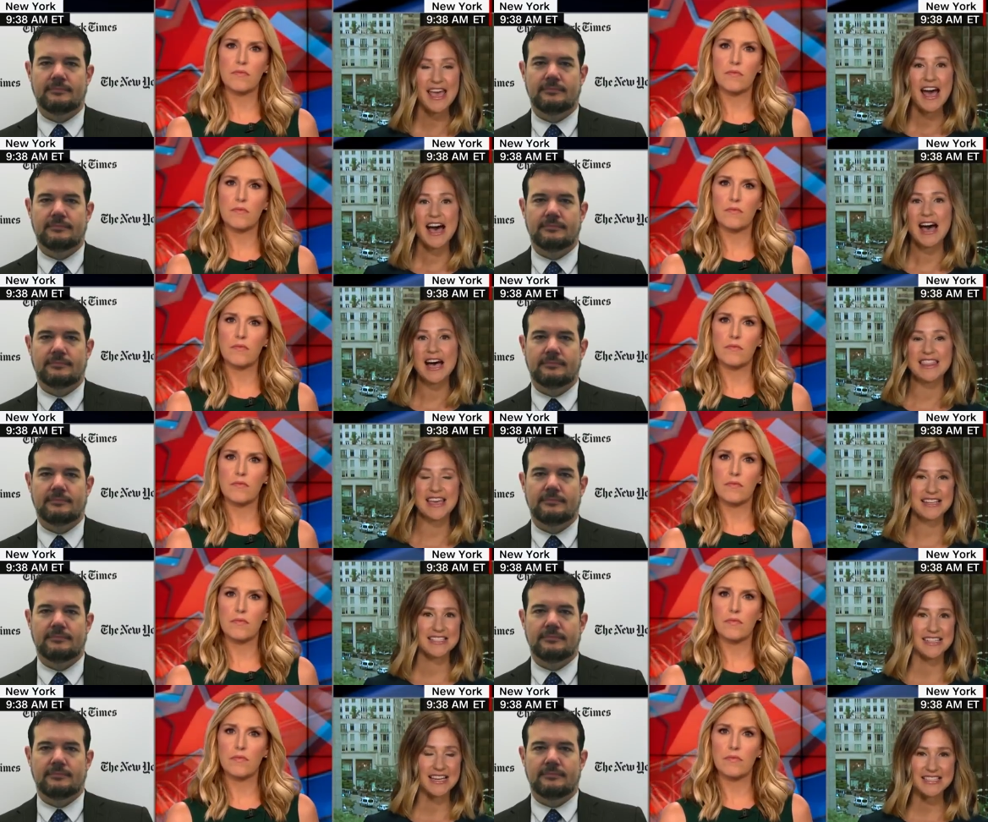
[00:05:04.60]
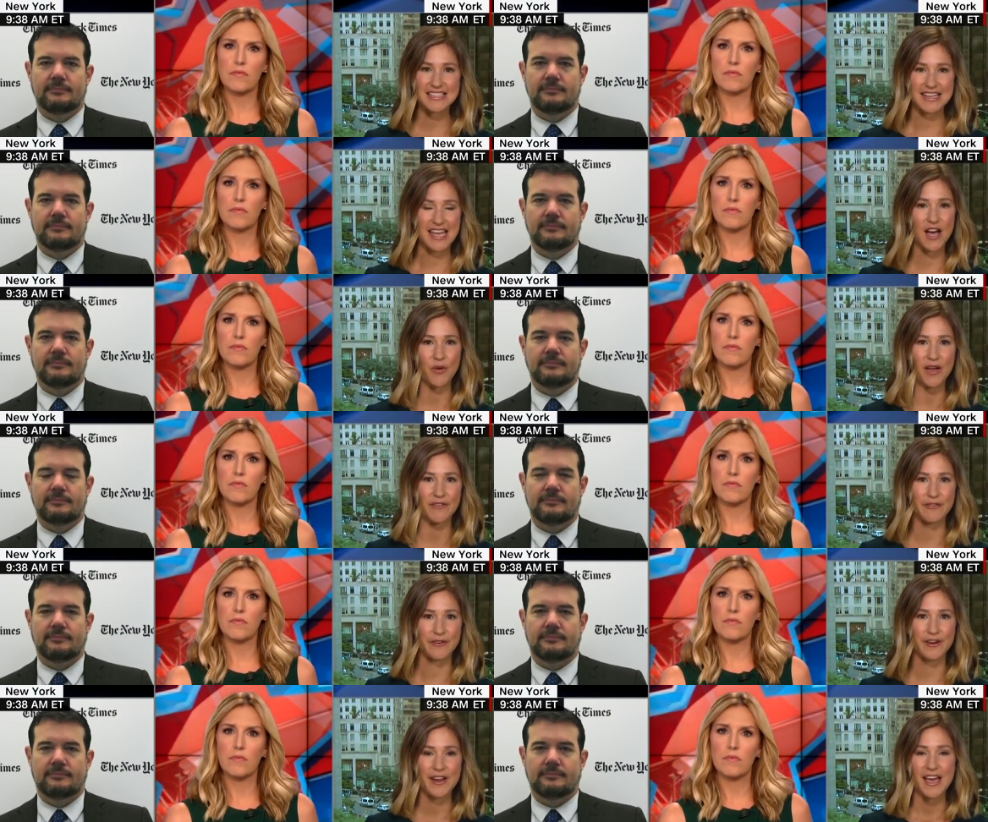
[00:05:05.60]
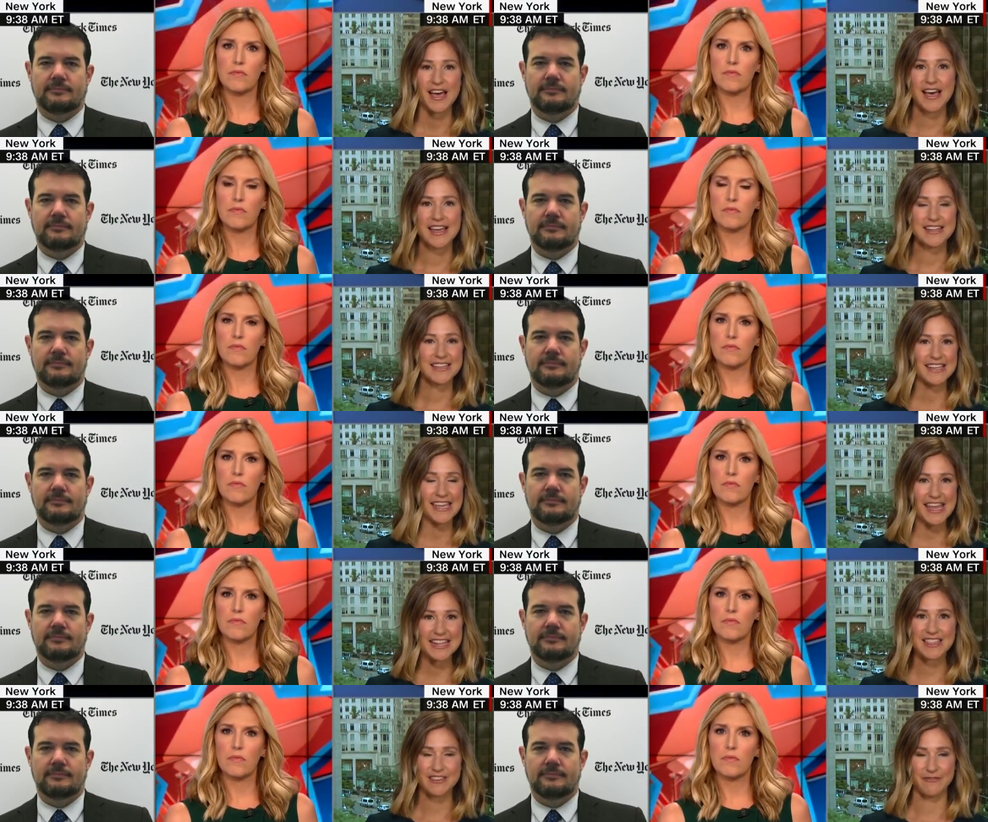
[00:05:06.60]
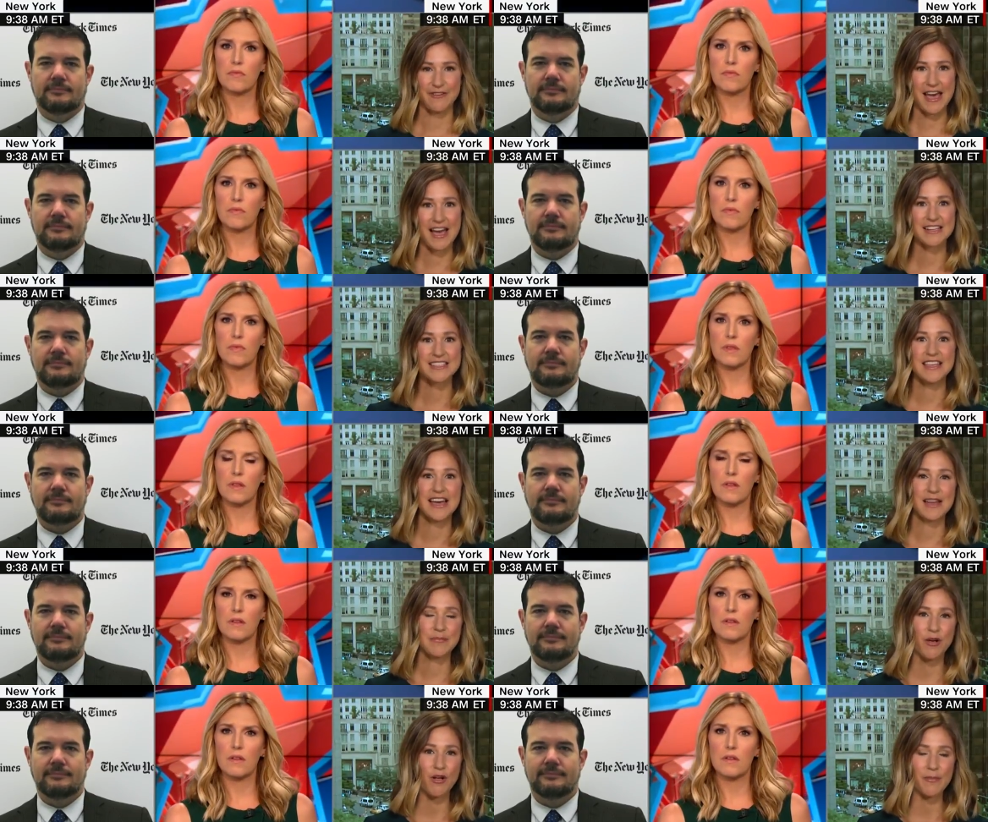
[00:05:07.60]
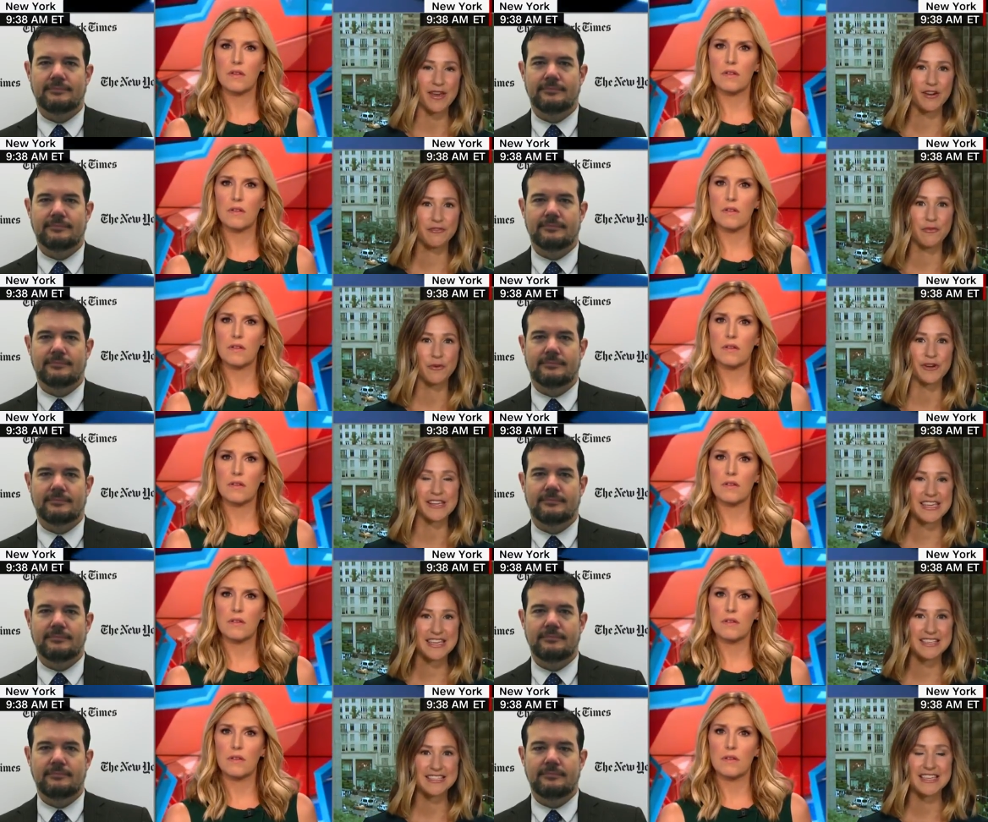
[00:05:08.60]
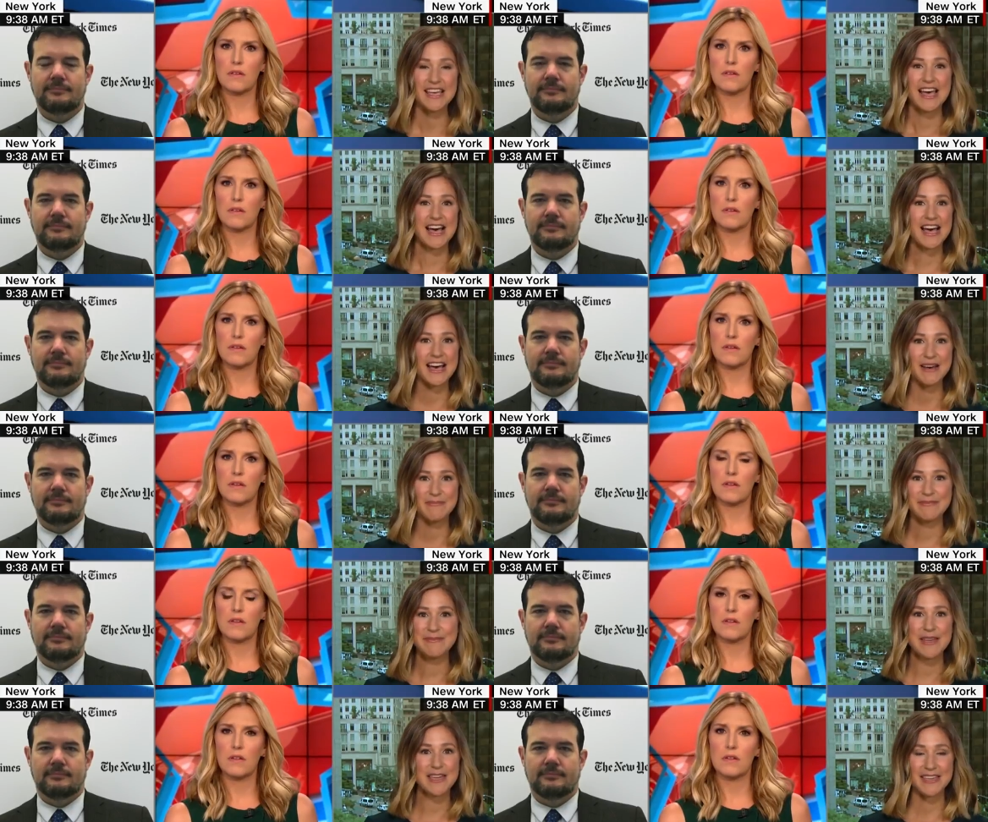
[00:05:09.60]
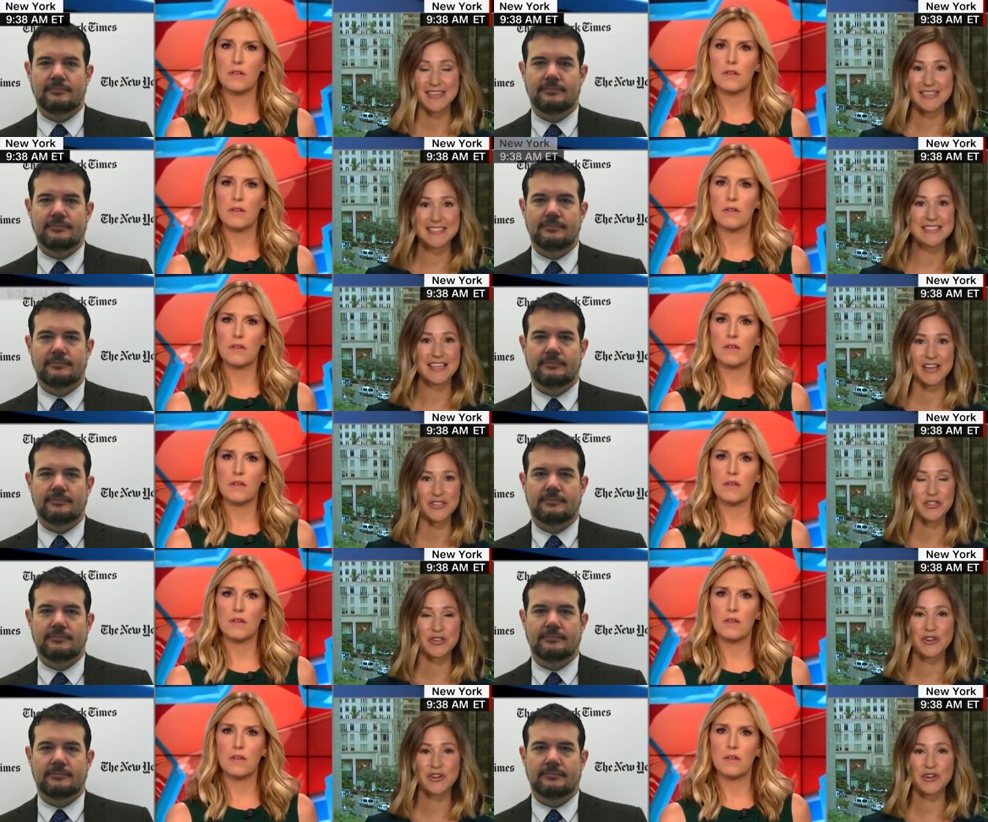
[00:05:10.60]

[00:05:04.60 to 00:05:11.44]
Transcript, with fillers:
Speaker 1: Uh, that doesn't, however, uh, negate the fact that Paul Manafort is um, is under